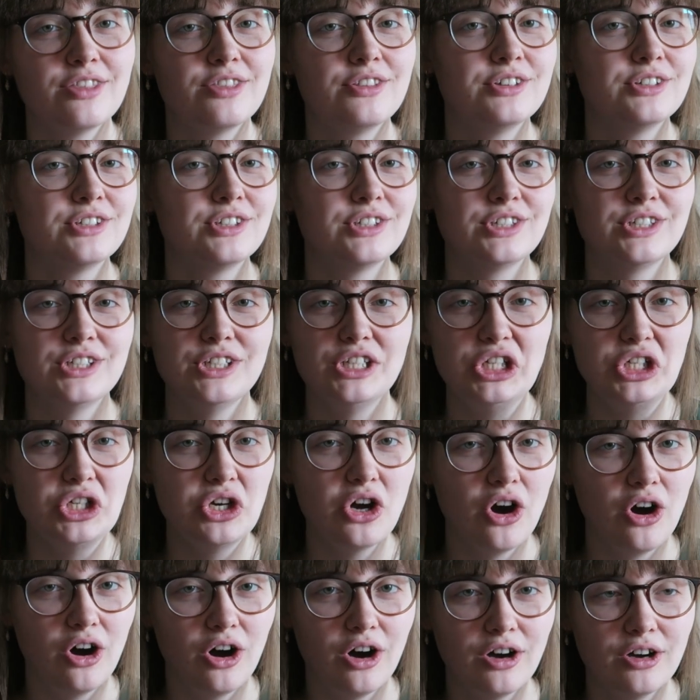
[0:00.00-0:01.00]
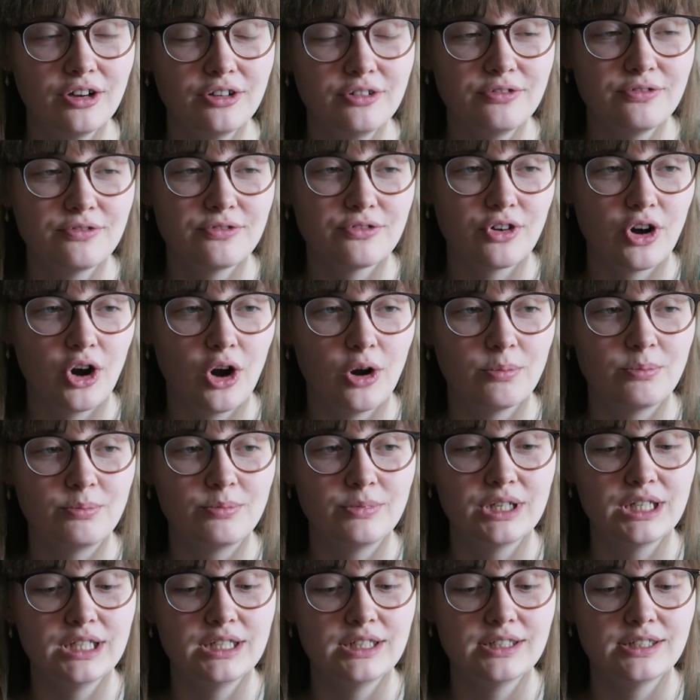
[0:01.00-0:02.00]
the sea god
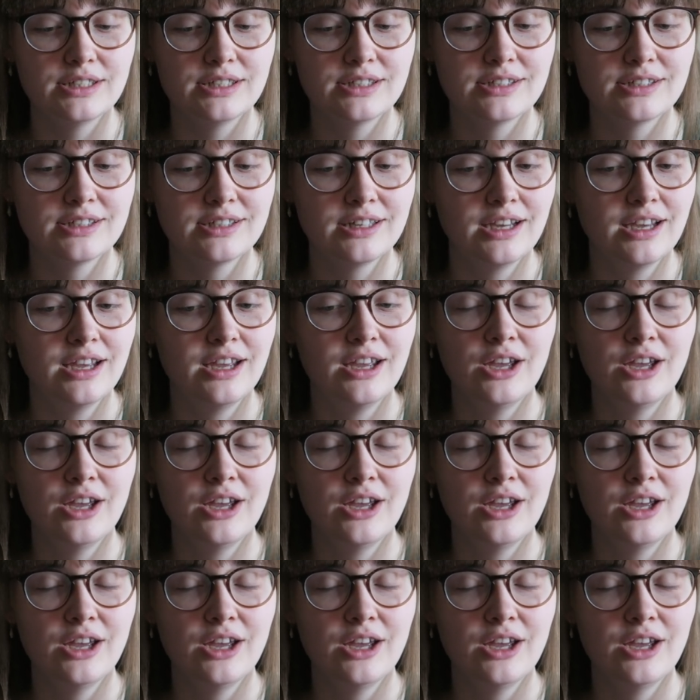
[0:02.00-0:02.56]
from his